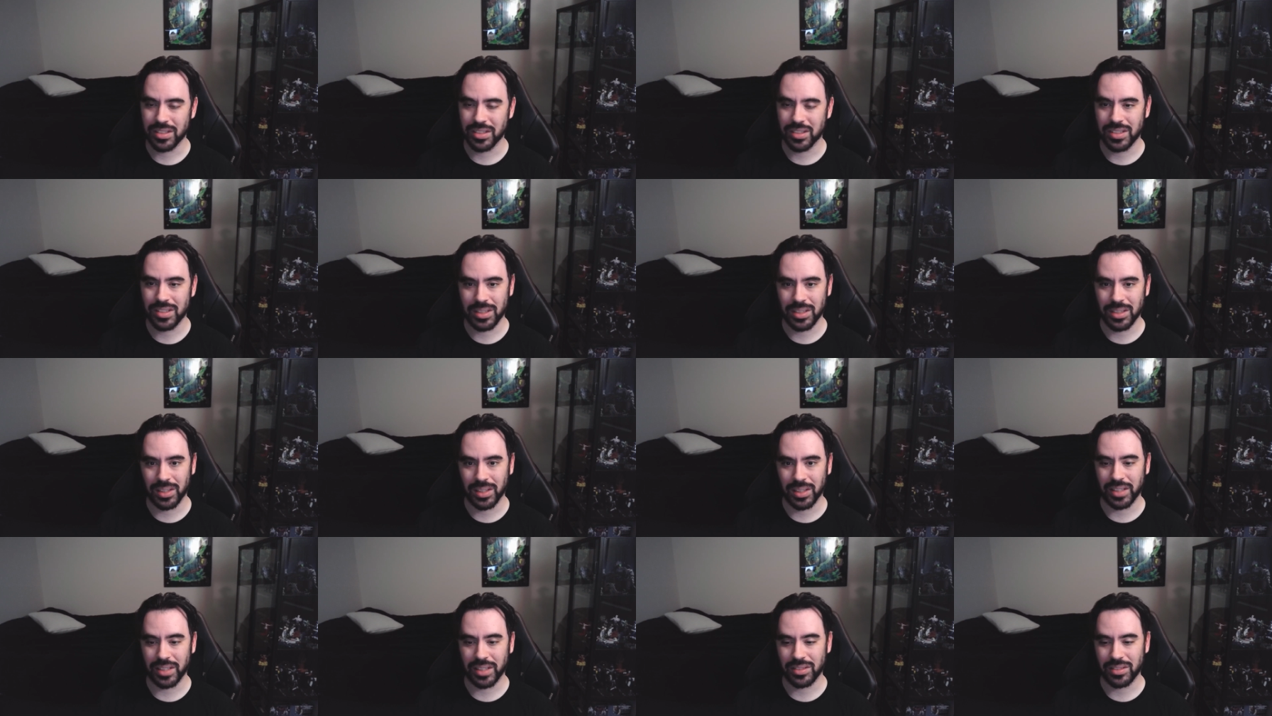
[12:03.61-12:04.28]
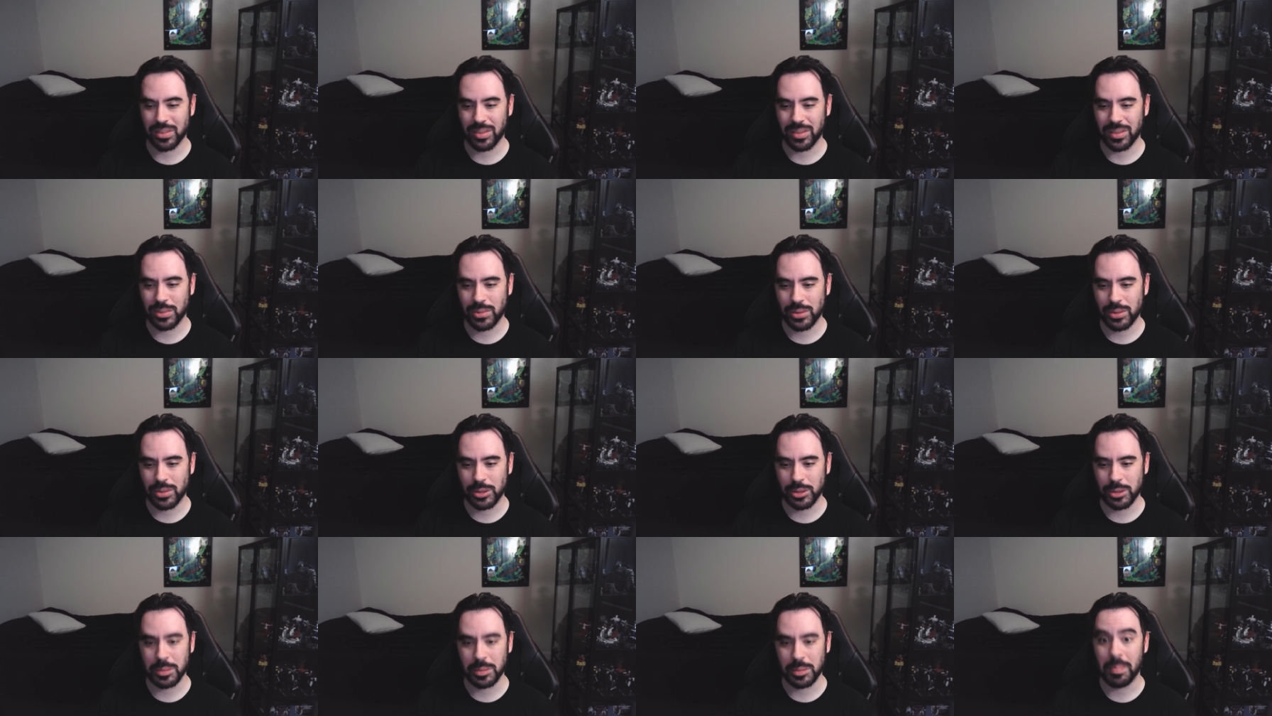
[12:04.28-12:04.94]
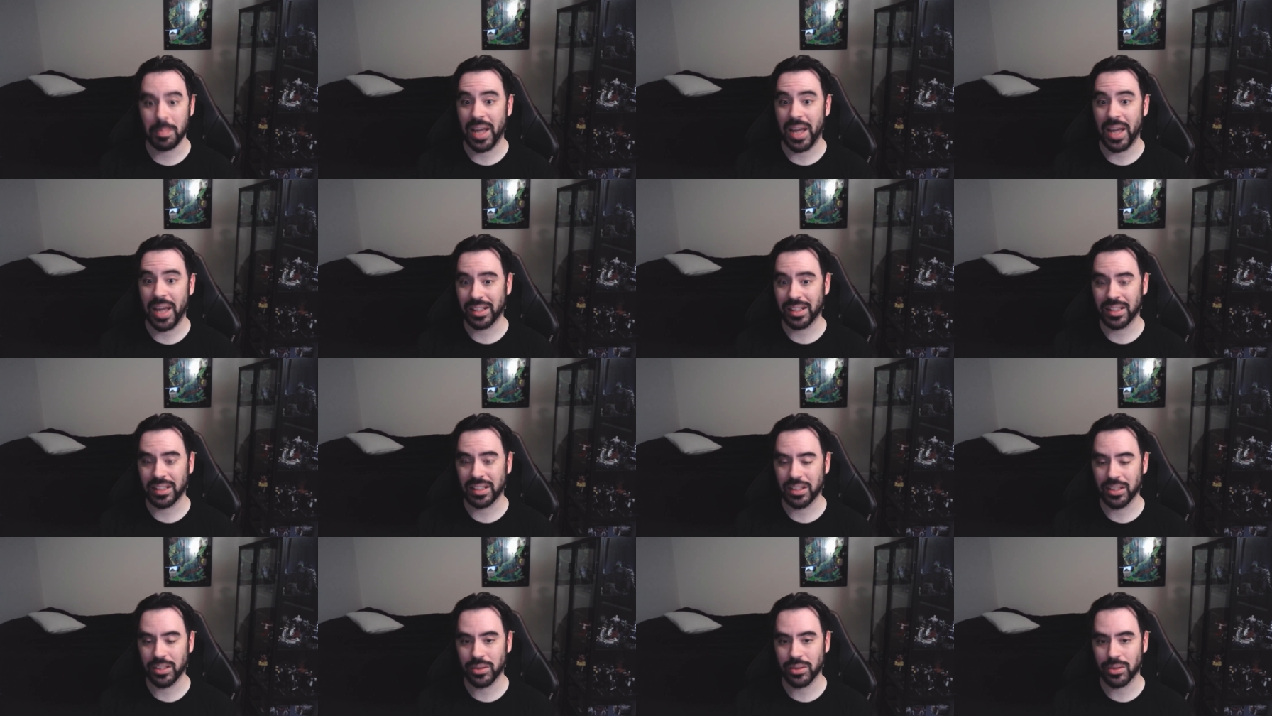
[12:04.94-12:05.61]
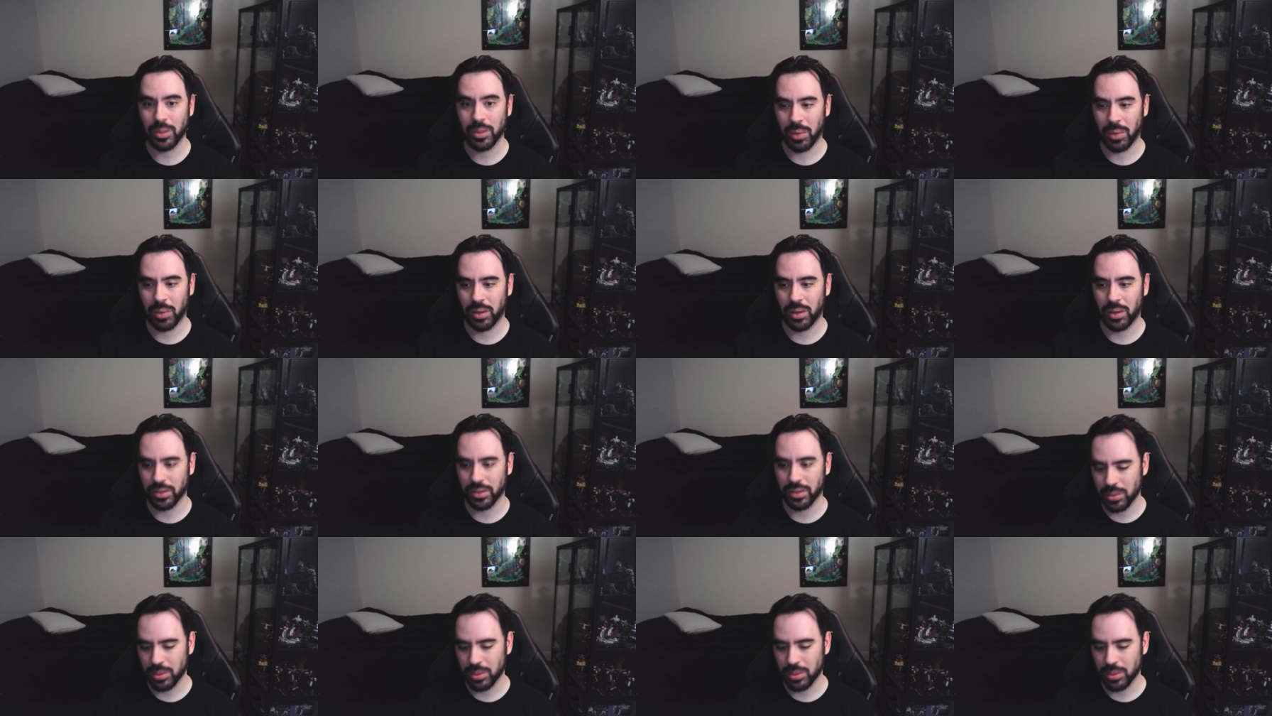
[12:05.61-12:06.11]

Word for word: it's still like smacking into the wall.